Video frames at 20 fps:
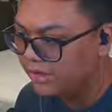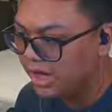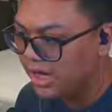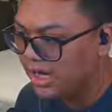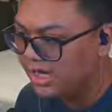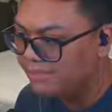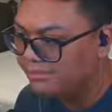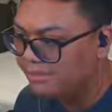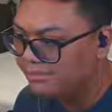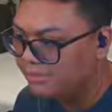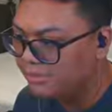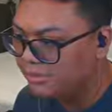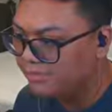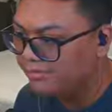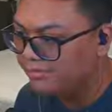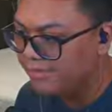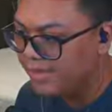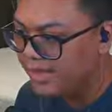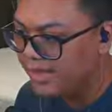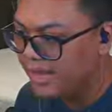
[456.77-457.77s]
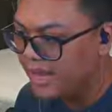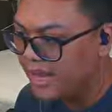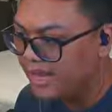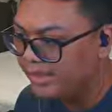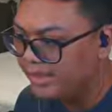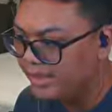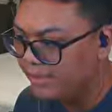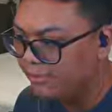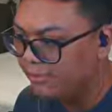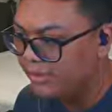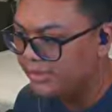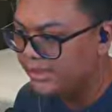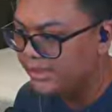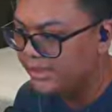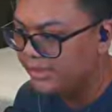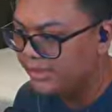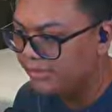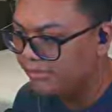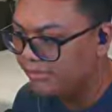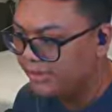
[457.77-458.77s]
Omni movement and like what they
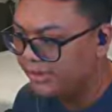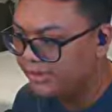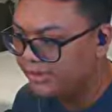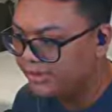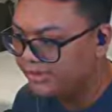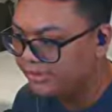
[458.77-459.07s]
could really